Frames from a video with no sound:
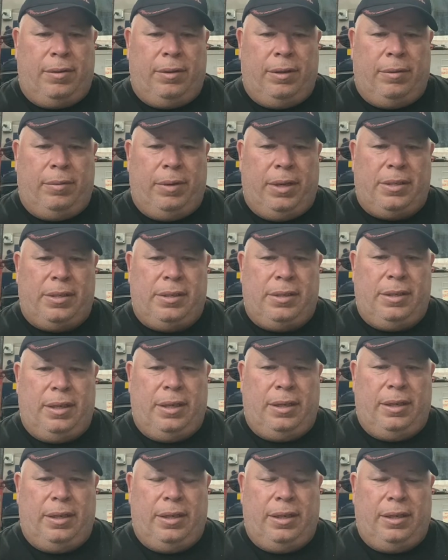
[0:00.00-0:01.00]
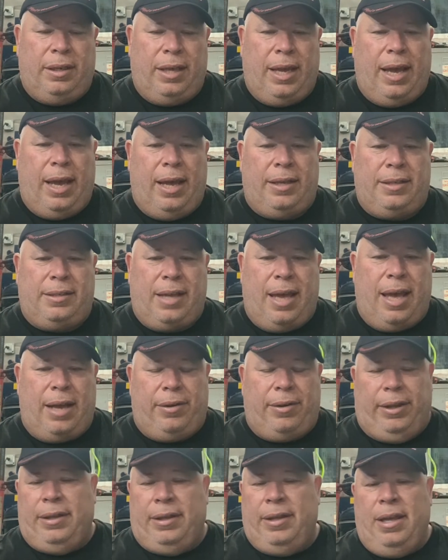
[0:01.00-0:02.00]
Only reason I did it. Yeah,
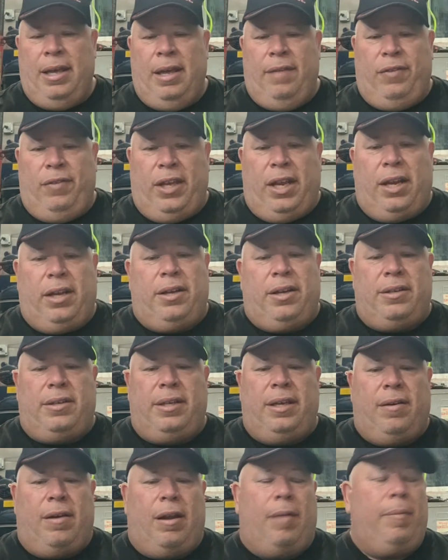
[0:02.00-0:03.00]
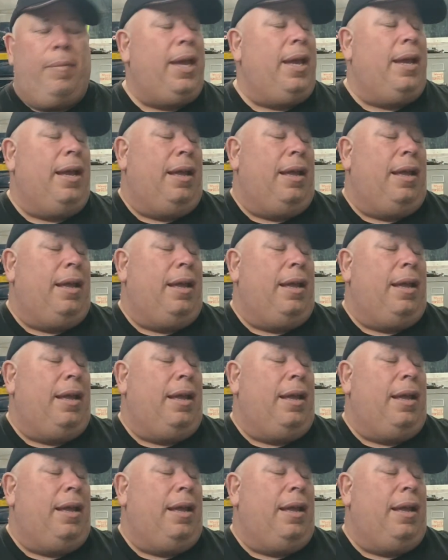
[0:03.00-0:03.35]
exactly. If you get a good deal on them, hey,